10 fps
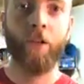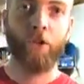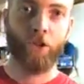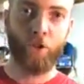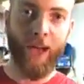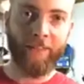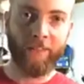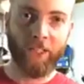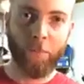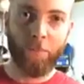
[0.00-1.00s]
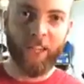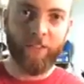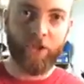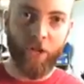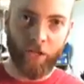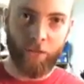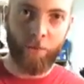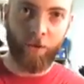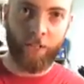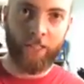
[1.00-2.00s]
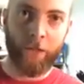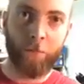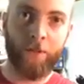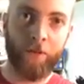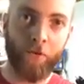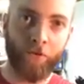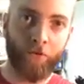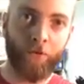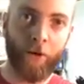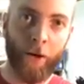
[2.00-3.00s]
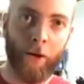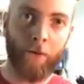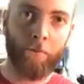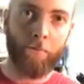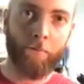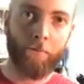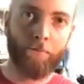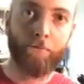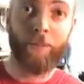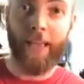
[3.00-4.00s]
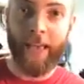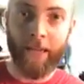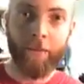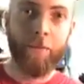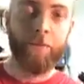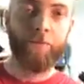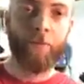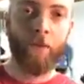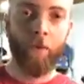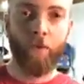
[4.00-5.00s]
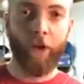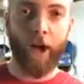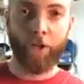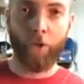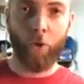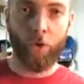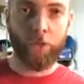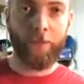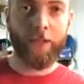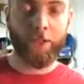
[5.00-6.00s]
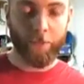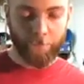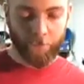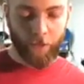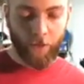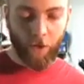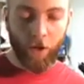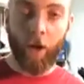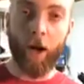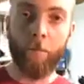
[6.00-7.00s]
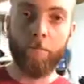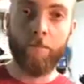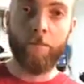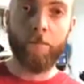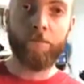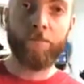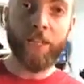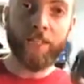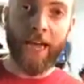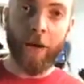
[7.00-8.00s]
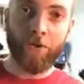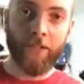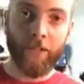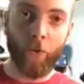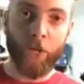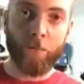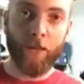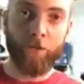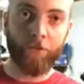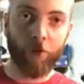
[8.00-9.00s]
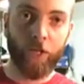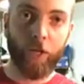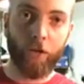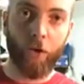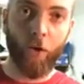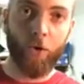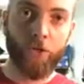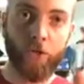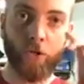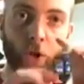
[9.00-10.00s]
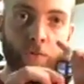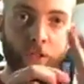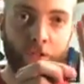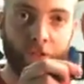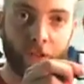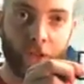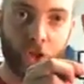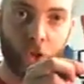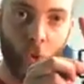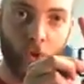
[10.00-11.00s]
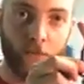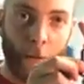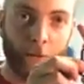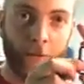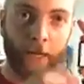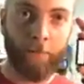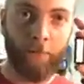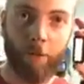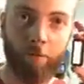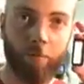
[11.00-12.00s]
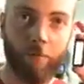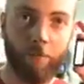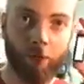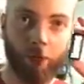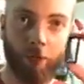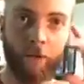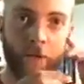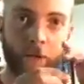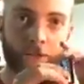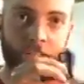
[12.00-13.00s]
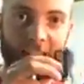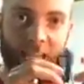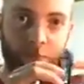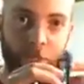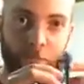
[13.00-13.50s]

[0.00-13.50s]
so you have a little bit of adjustability, a little bit of play on your hole spacing. these outside the waistband fully closed loops that are fairly short, top to bottom, they're, the attachment is